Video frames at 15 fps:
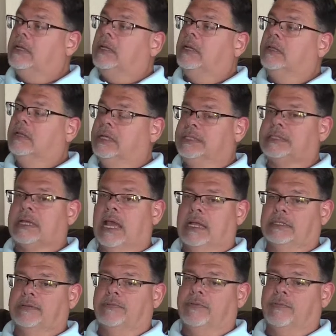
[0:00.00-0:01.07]
these kinds
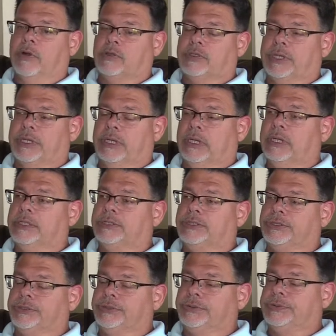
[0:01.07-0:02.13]
of diversity
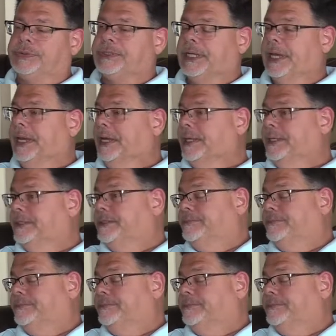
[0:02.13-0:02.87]
issues, and